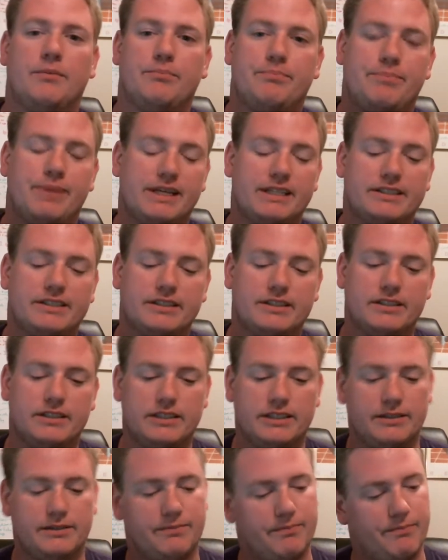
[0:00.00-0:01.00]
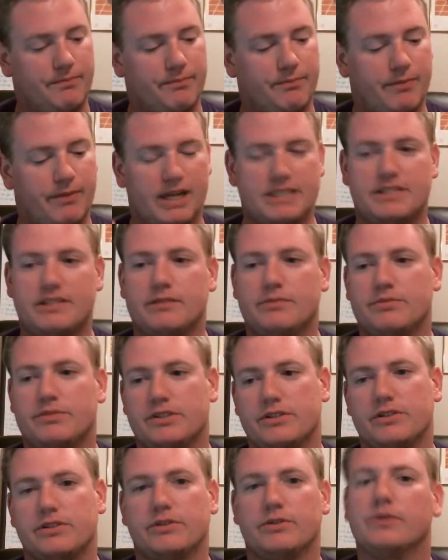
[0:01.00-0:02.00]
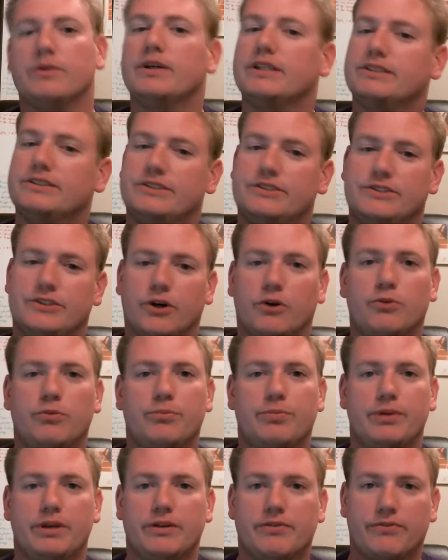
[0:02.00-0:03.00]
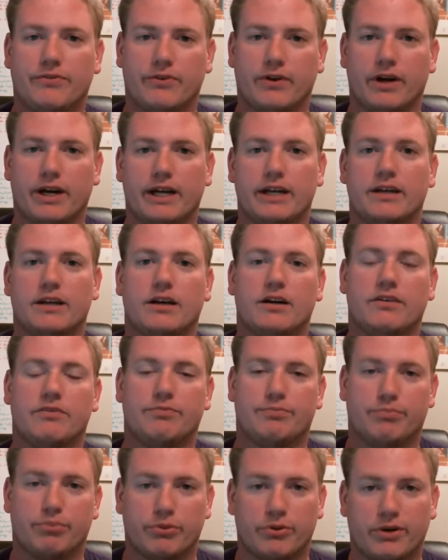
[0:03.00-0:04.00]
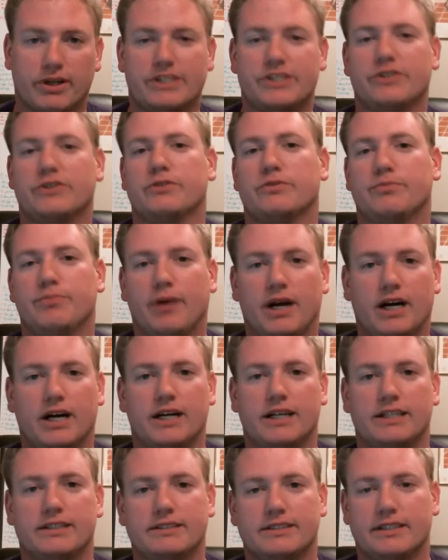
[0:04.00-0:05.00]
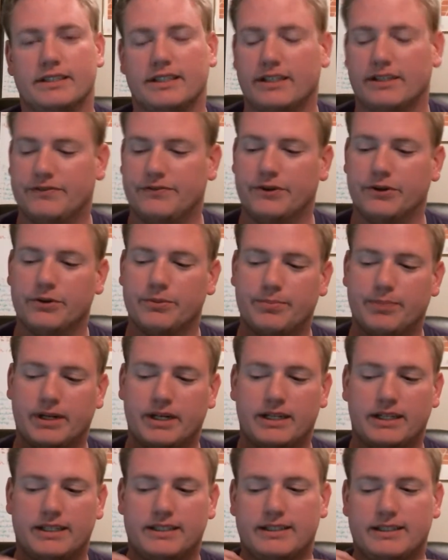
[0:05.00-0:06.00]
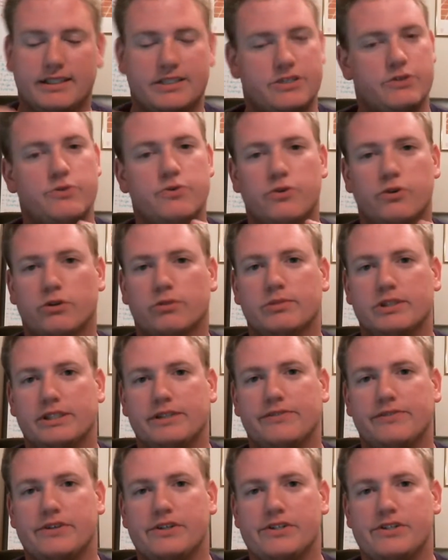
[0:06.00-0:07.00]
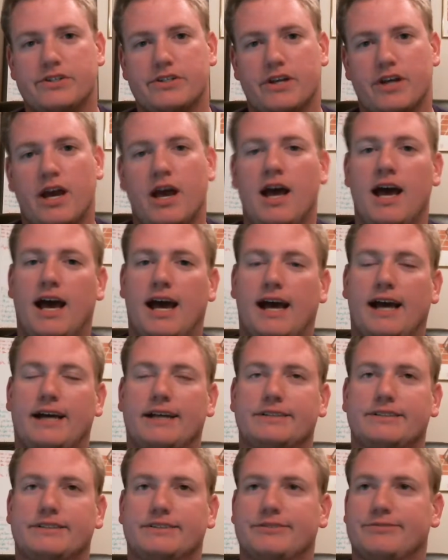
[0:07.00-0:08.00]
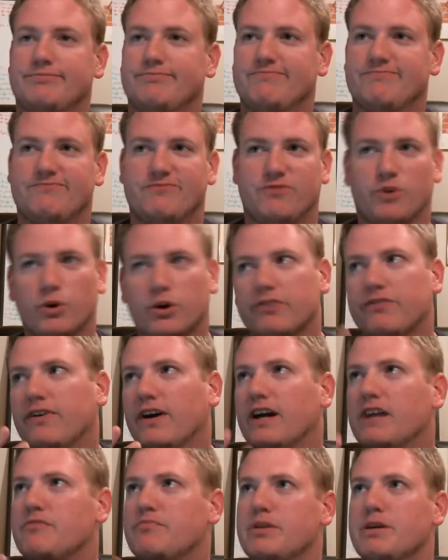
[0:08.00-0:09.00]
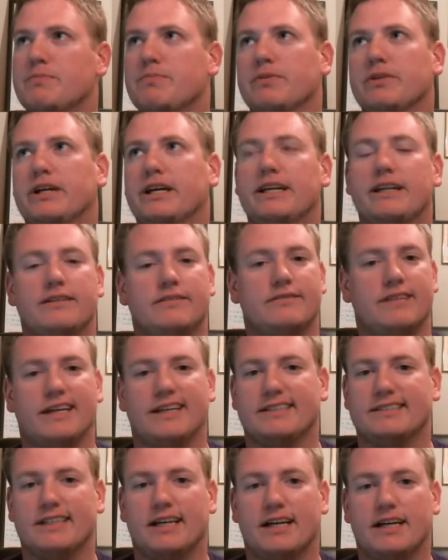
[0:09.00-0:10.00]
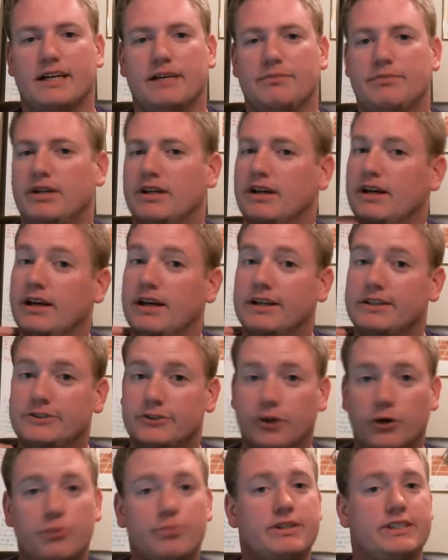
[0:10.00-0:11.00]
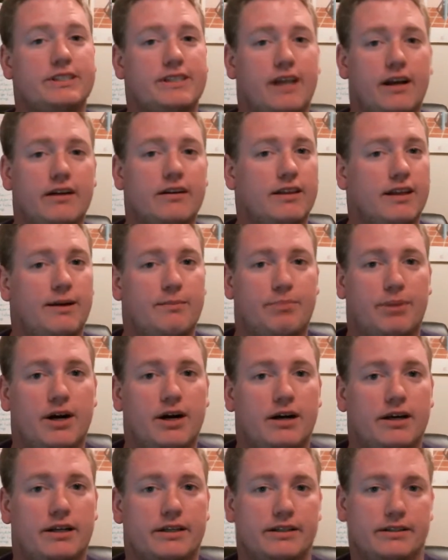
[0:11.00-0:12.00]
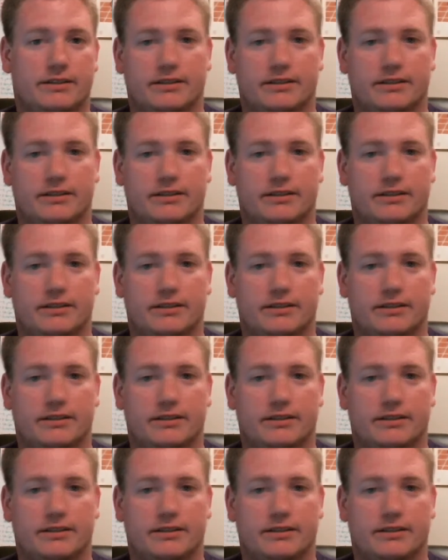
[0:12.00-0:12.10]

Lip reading: Basically, my tip to you is don't be afraid of pressured ponds. If your pond that you normally fish has 4 to 5 people at it at a time, don't be scared of that pond.